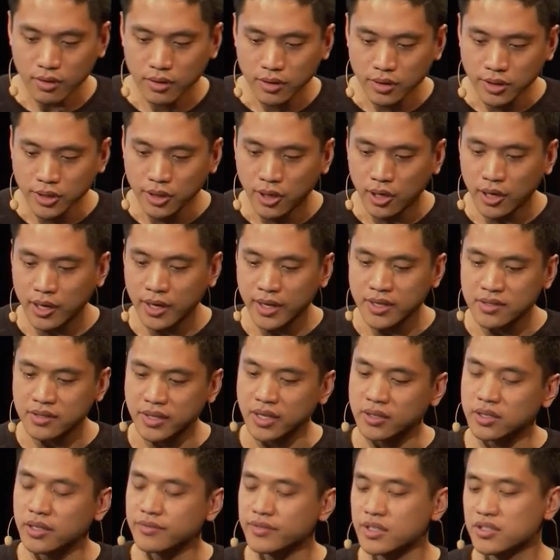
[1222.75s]
Your
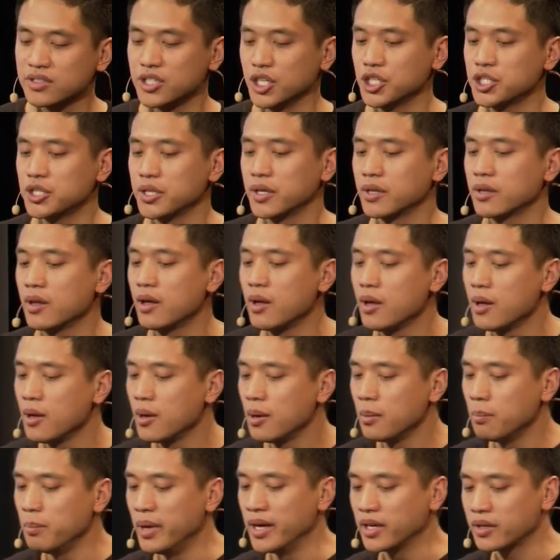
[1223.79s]
instinctive decision
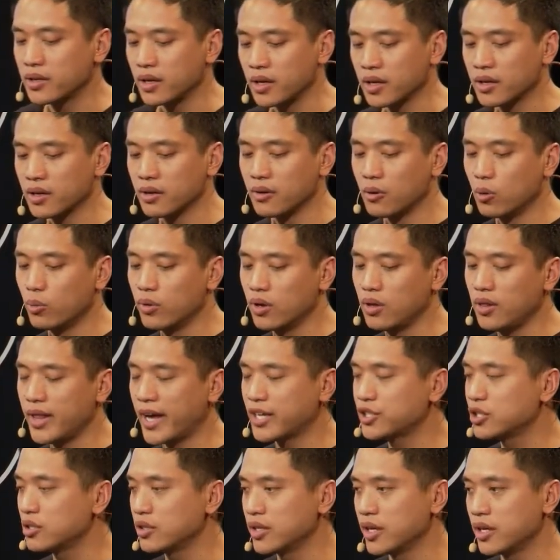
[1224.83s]
making will
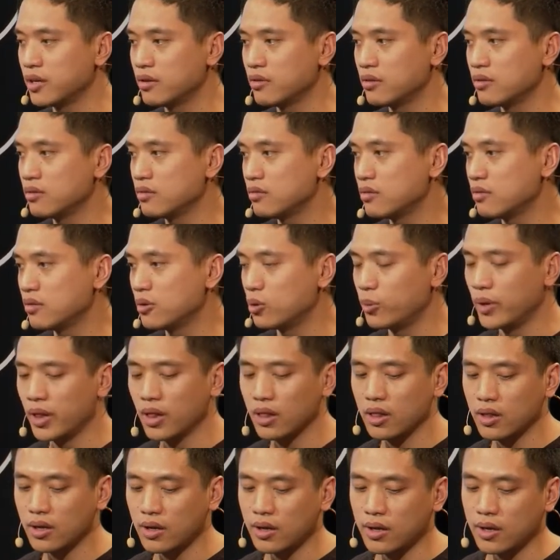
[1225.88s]
actually
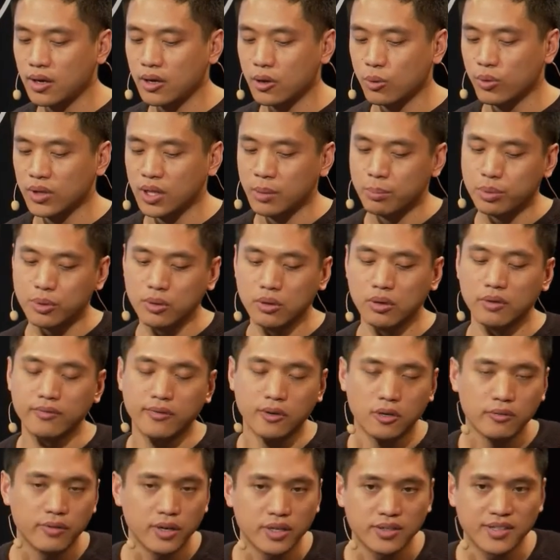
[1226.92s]
will improve
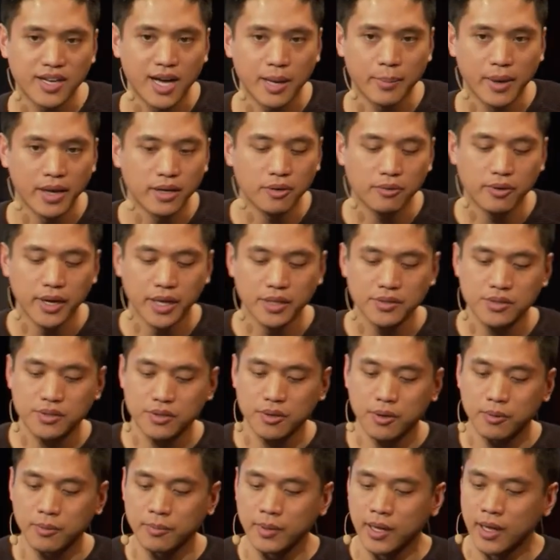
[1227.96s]
over time anyway.
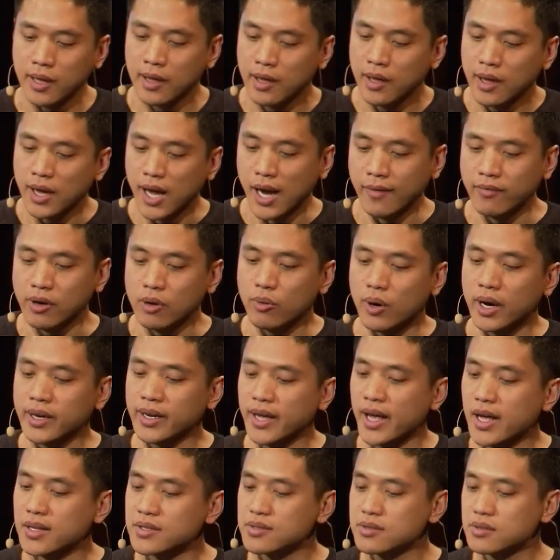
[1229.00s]
So everyone
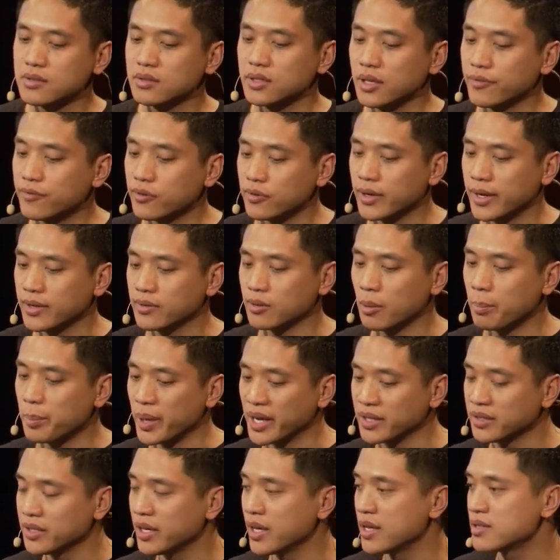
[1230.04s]
has different
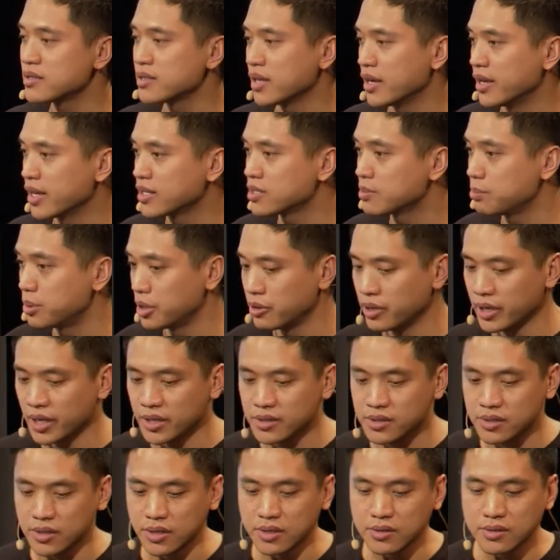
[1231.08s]
opinions and
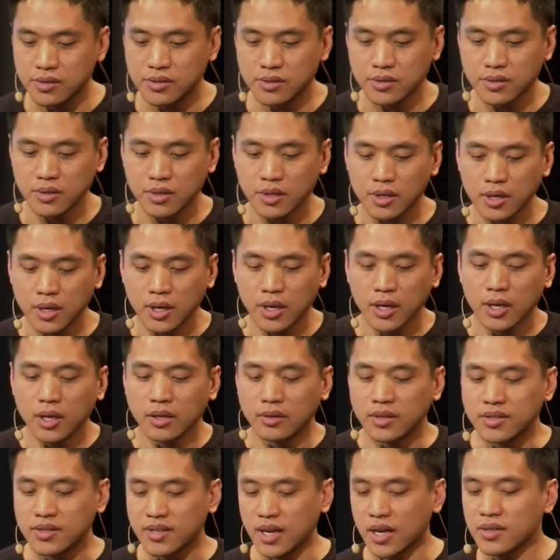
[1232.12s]
experiences.
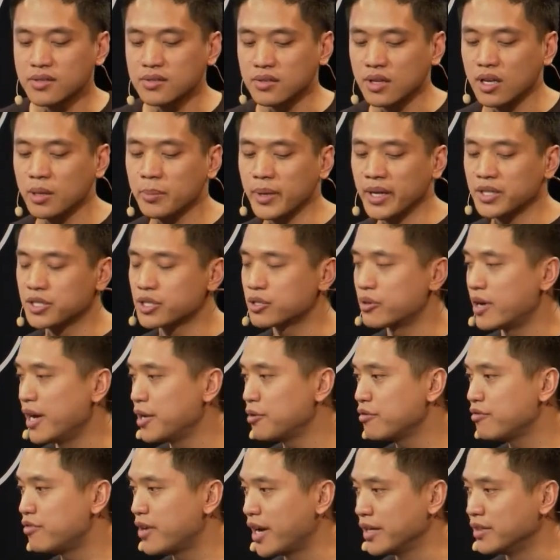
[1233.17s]
Discuss them and try
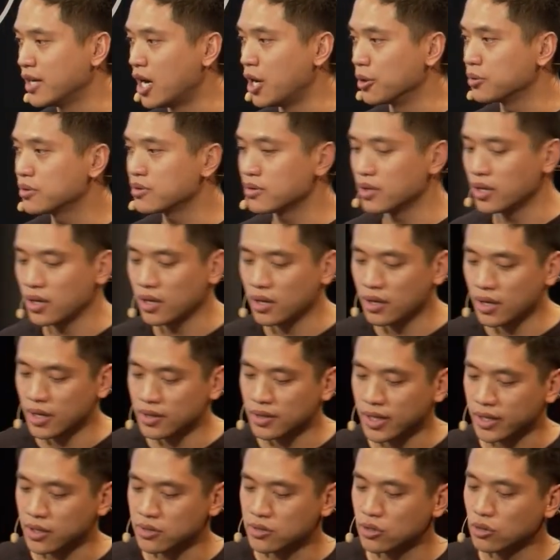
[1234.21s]
to find out
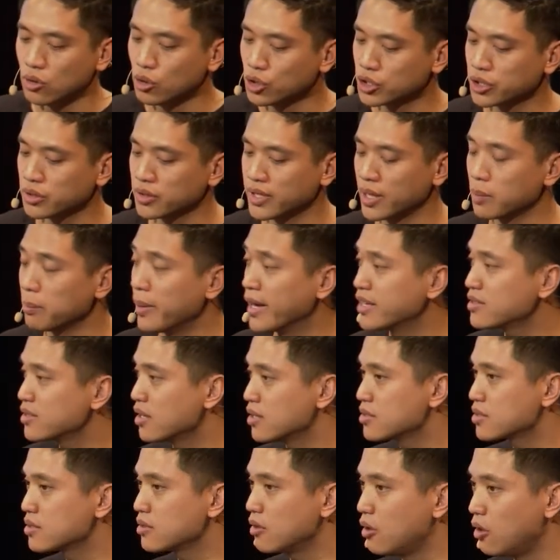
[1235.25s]
like a solution that makes
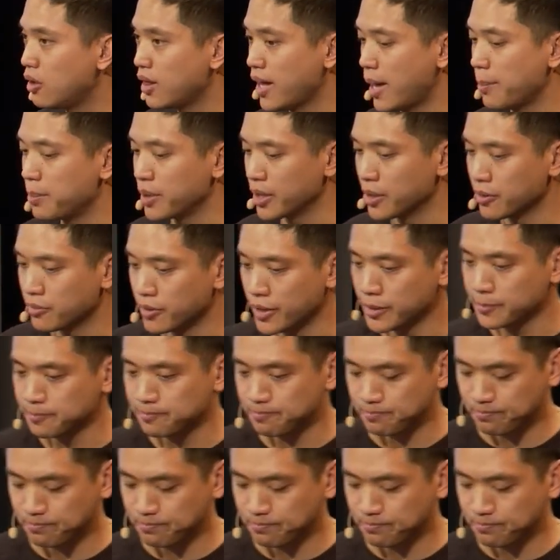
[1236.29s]
us all happy, right?